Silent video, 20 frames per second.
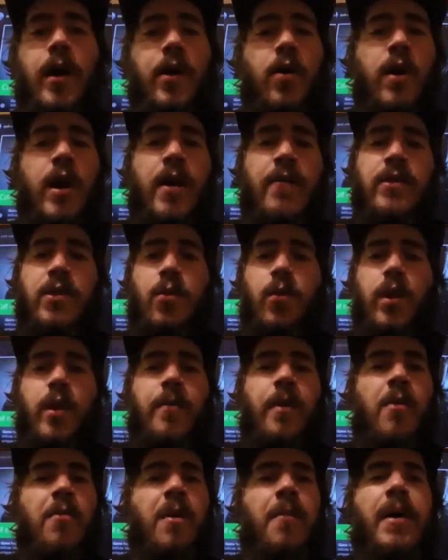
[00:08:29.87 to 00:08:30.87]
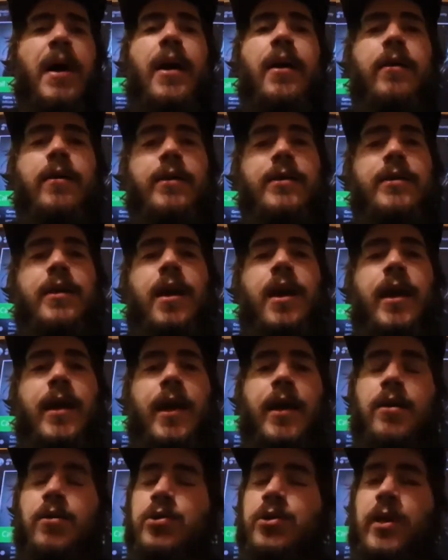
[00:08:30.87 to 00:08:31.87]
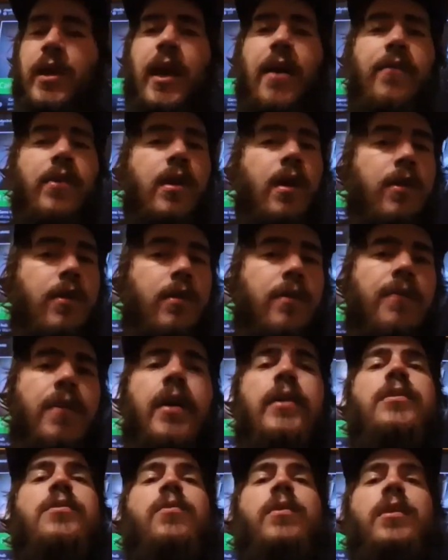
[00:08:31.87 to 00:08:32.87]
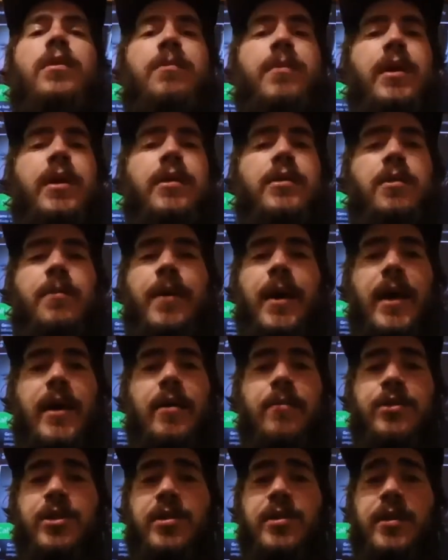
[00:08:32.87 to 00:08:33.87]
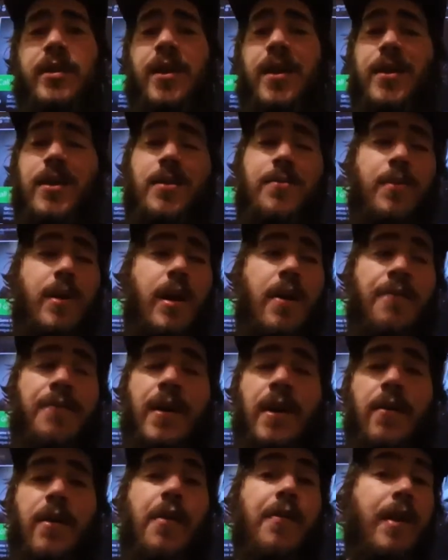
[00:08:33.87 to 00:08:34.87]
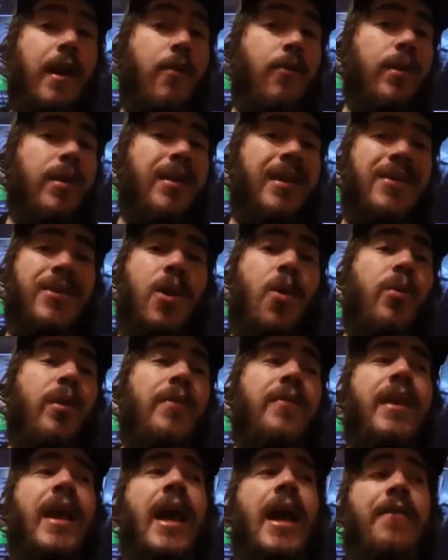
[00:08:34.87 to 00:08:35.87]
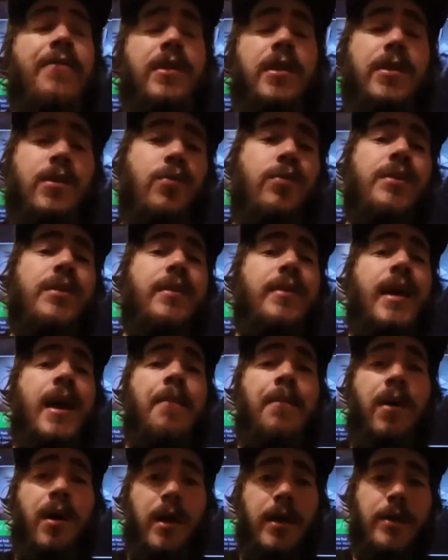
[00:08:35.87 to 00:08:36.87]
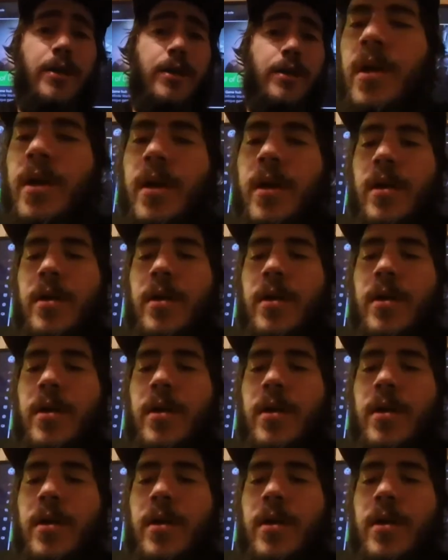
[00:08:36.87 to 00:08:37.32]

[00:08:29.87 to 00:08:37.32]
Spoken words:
I don't have to worry about my batteries dying. I usually have another device with me as a backup just in case, but I've found out that I really don't even have to use it that much.